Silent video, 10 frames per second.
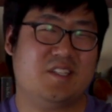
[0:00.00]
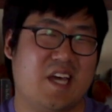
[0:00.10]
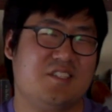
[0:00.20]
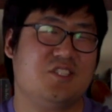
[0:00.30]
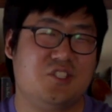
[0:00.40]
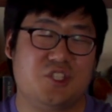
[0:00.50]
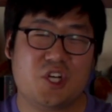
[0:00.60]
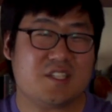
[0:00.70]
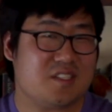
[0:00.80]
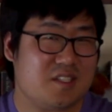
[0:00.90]
That's
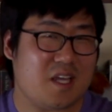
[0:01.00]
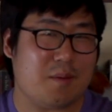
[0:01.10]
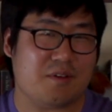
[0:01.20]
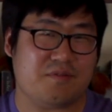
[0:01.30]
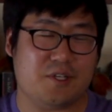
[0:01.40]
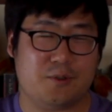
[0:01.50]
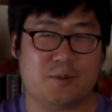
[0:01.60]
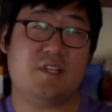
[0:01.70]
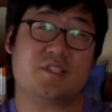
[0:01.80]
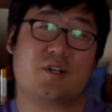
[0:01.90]
just to name a few.
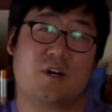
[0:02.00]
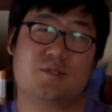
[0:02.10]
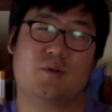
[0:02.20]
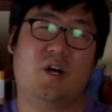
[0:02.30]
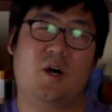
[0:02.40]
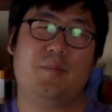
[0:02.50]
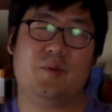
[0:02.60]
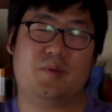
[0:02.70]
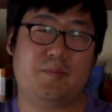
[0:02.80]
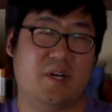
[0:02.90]
These cards will help
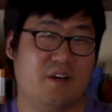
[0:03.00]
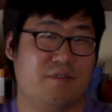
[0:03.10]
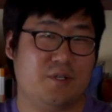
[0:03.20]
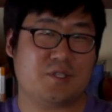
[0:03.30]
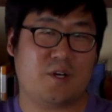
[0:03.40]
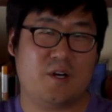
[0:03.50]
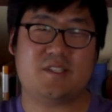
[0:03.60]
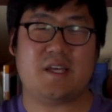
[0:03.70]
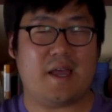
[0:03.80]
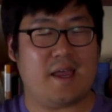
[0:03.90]
you prepare for those cards,